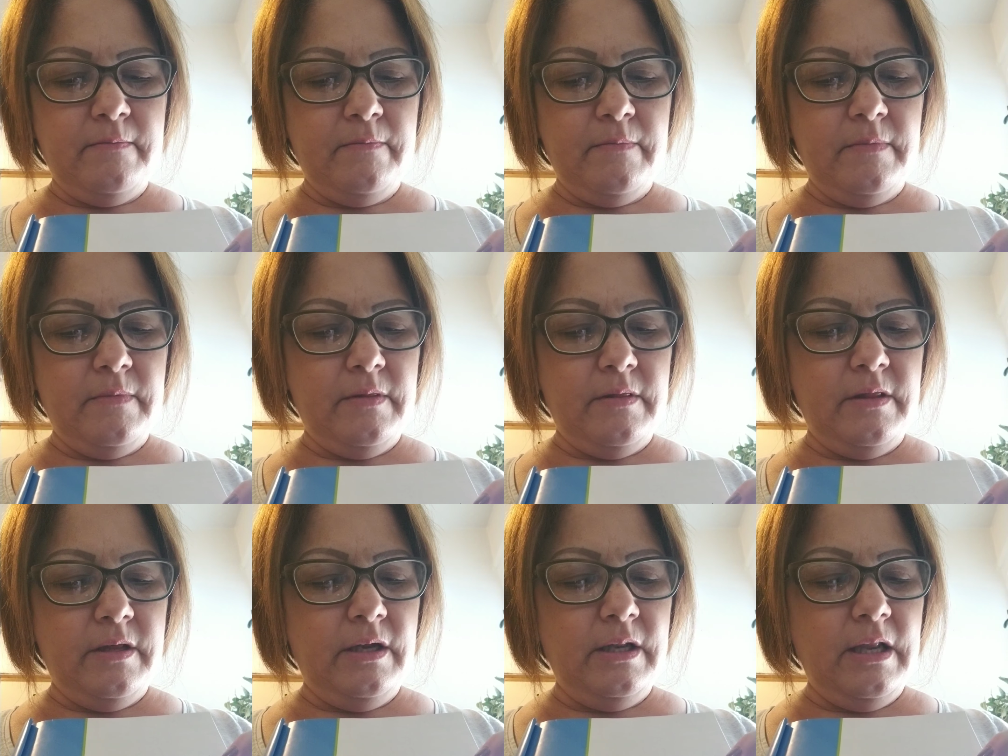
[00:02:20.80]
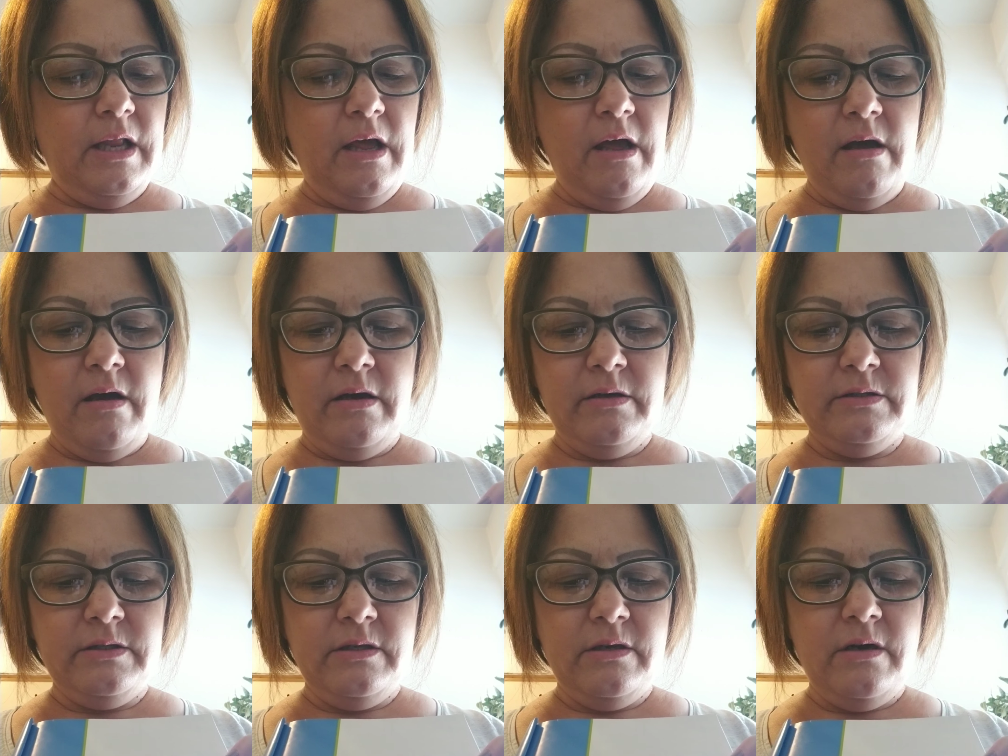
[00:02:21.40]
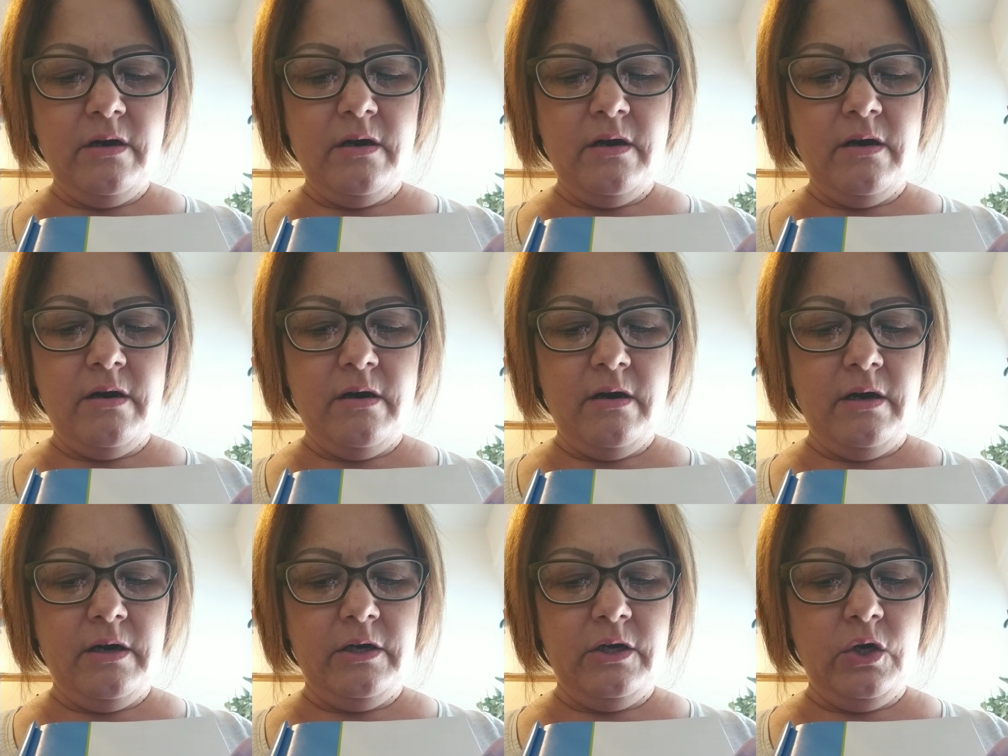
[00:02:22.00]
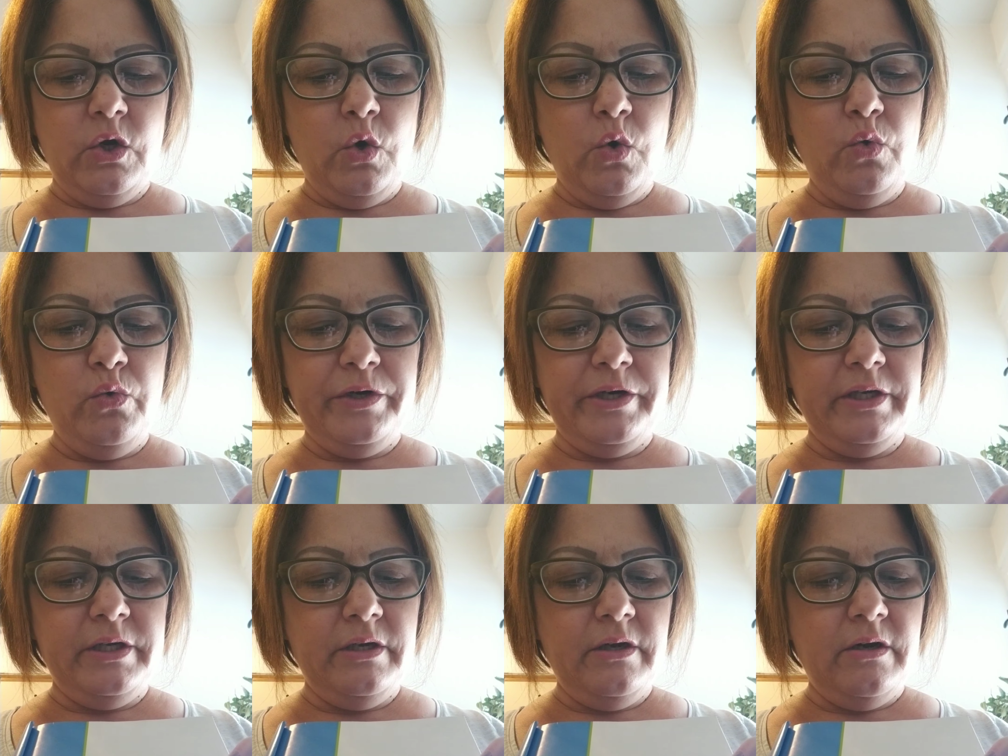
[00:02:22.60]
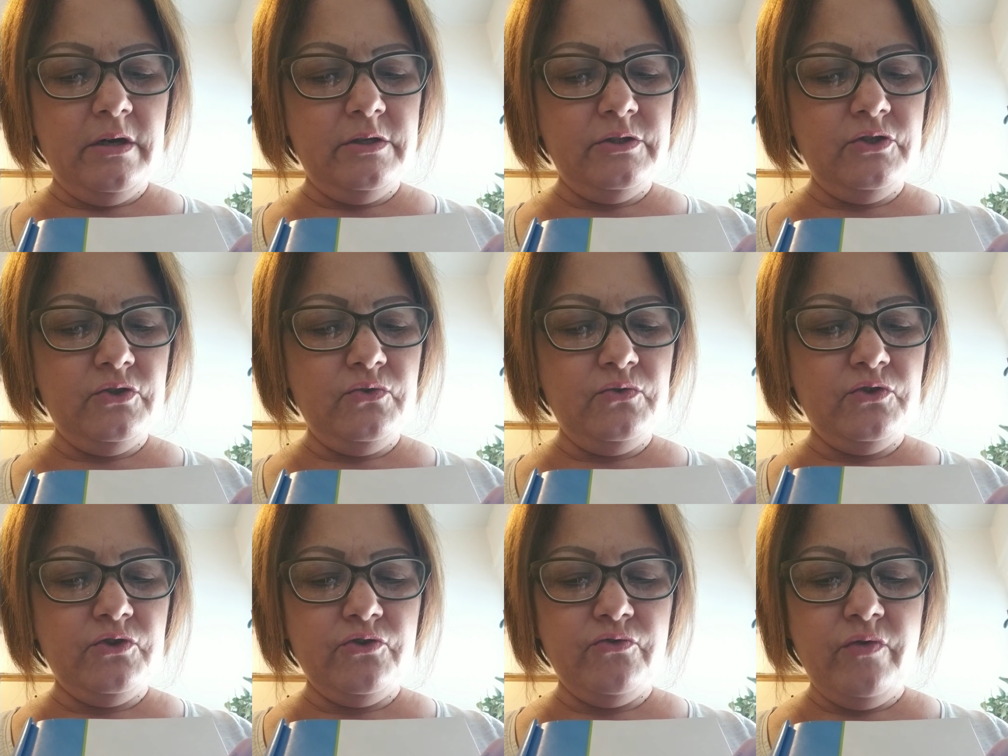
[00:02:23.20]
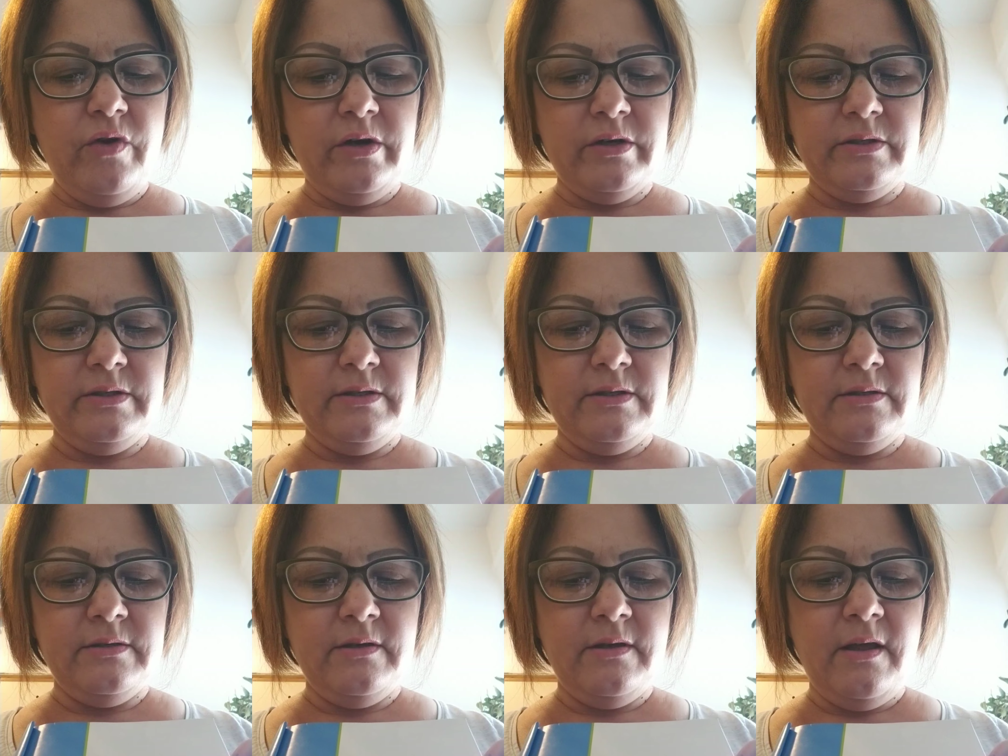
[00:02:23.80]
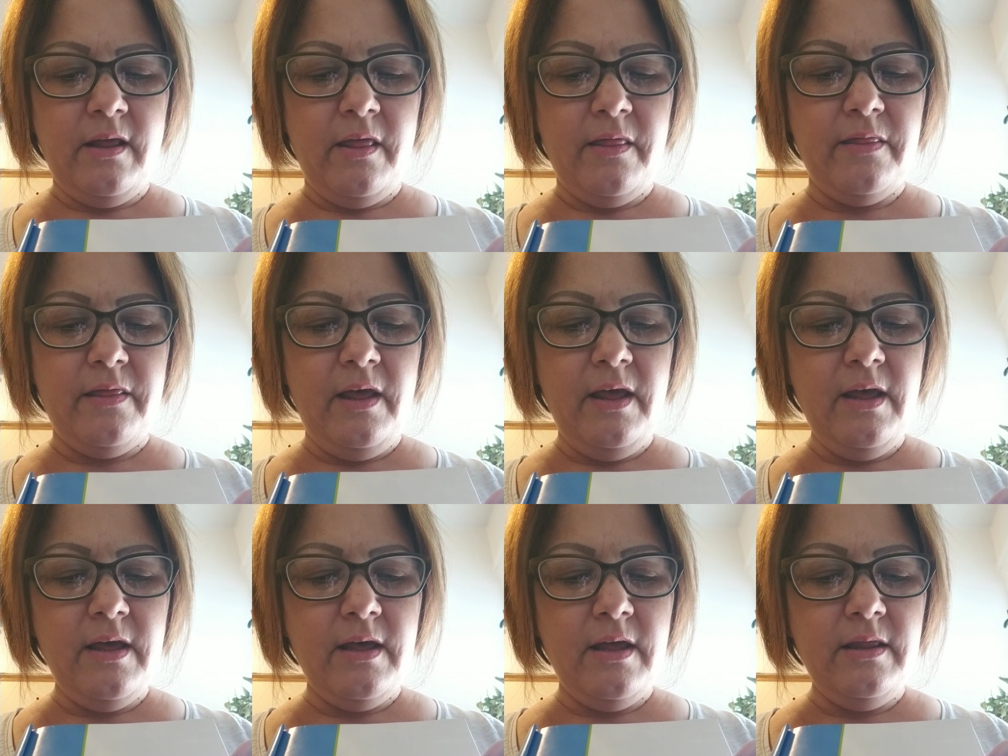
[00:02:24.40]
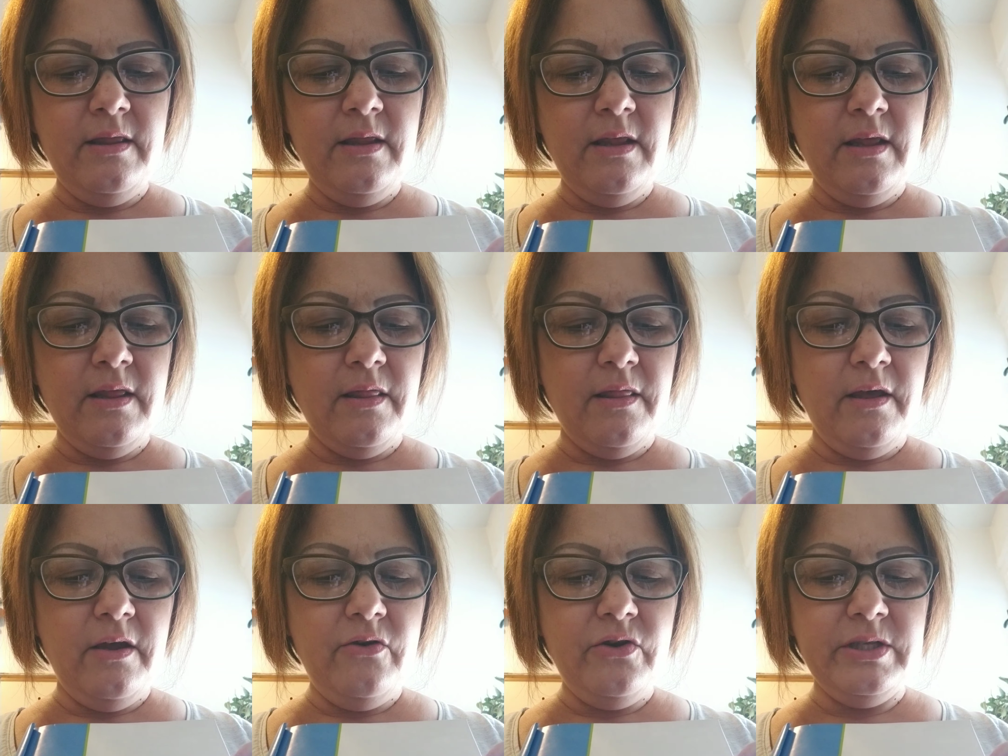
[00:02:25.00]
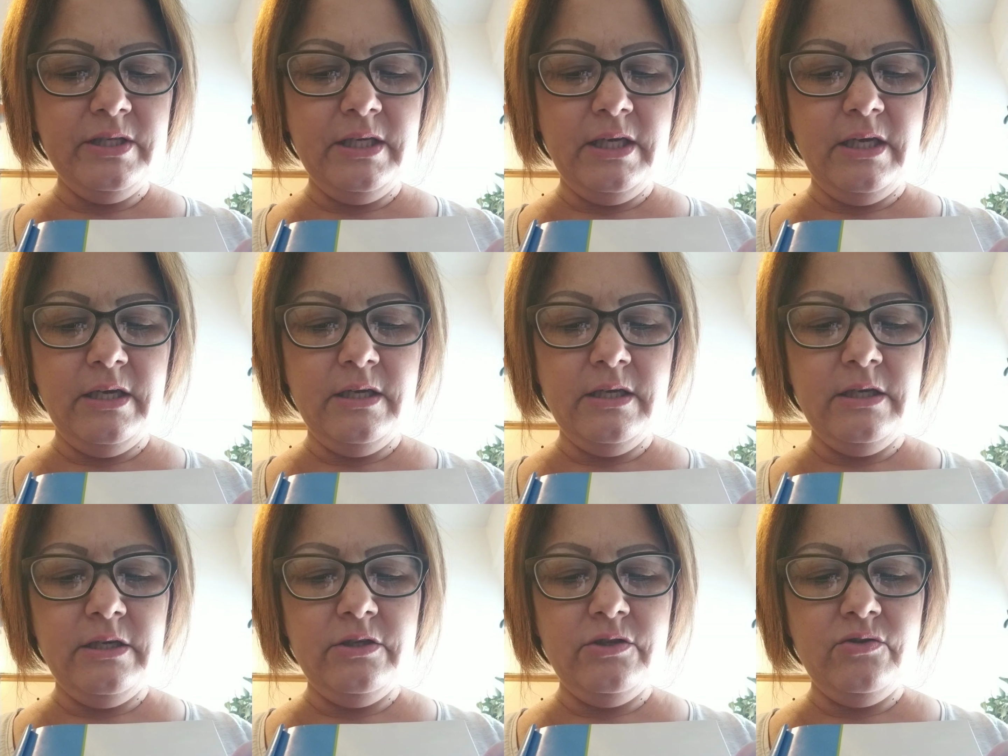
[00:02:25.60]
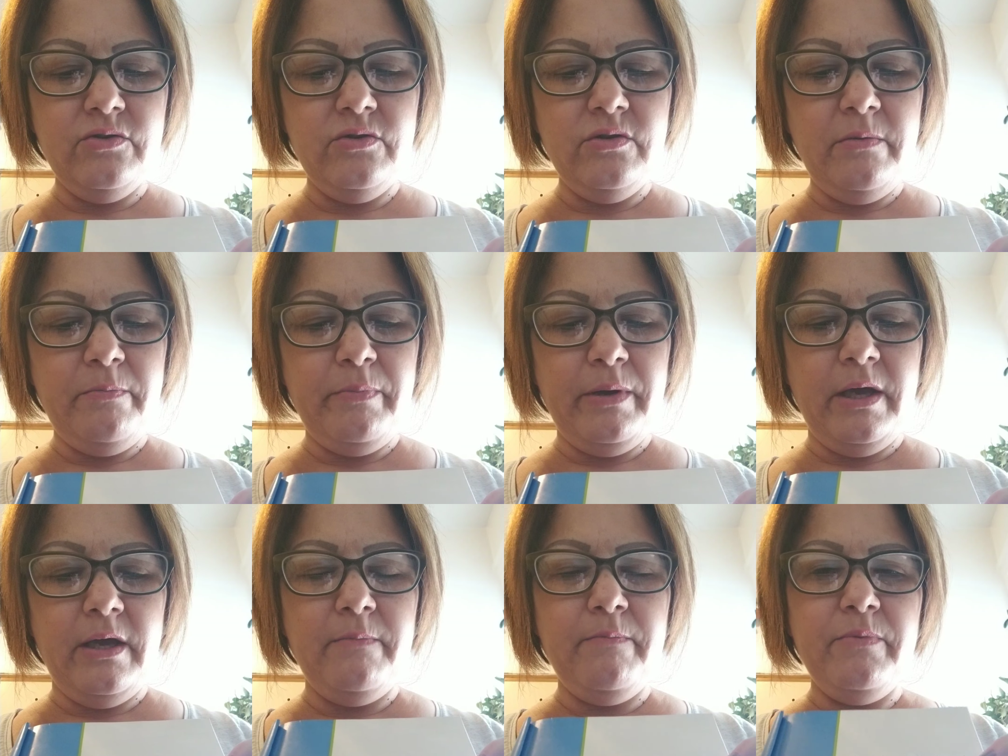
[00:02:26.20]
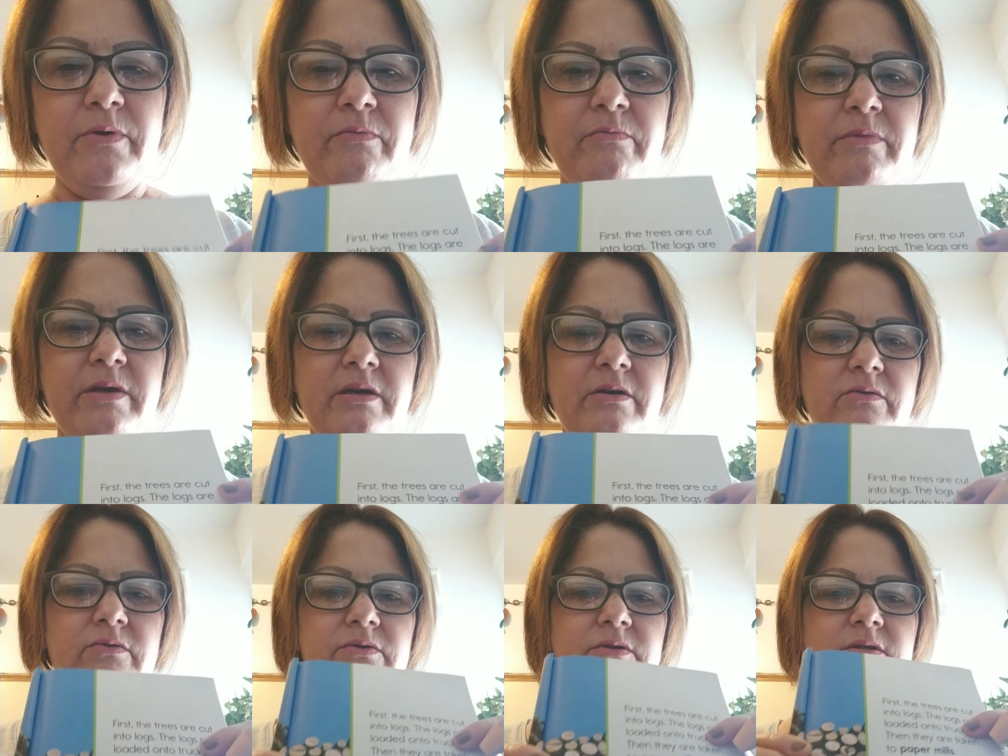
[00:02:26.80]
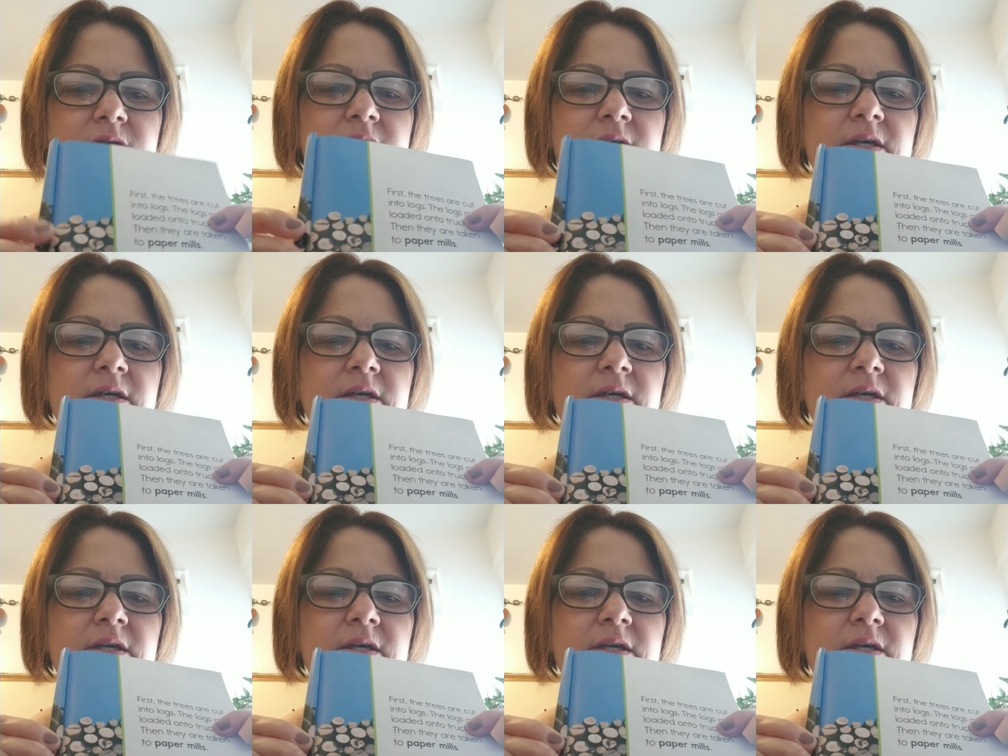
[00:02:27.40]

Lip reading: The logs are loaded onto trucks. Then they're taken to the paper mills.